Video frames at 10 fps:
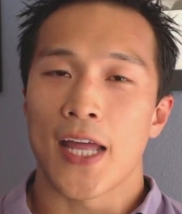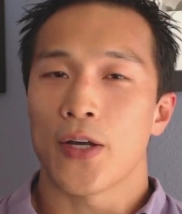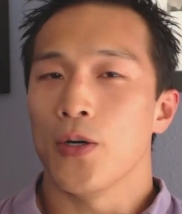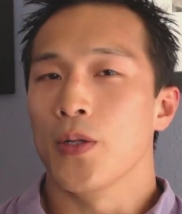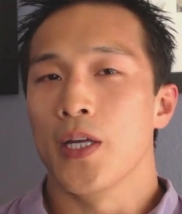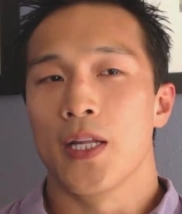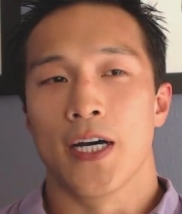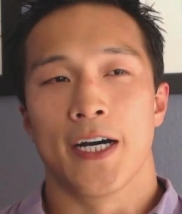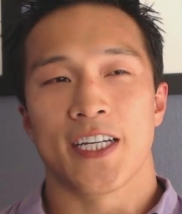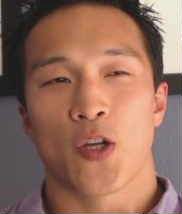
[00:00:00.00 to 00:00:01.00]
I
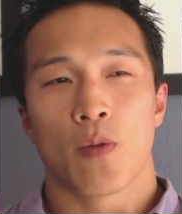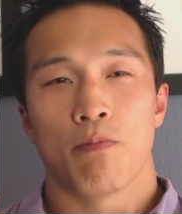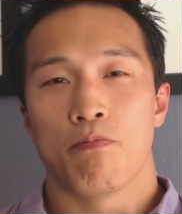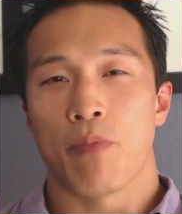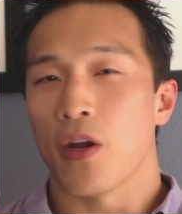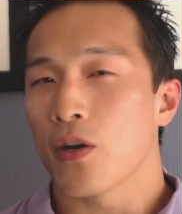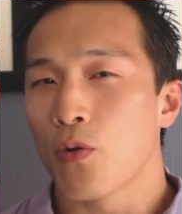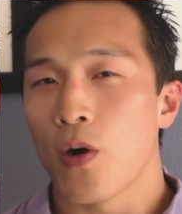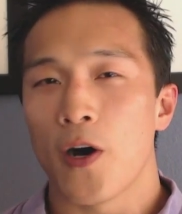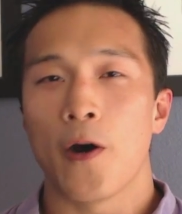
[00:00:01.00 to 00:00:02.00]
included
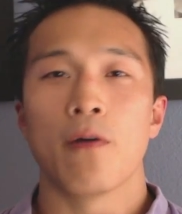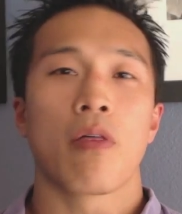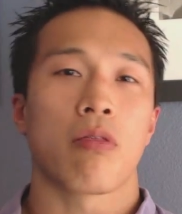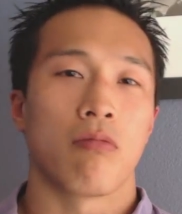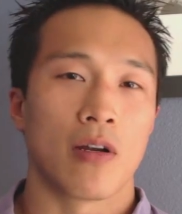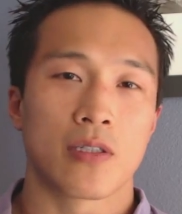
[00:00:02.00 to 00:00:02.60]
bear crawl,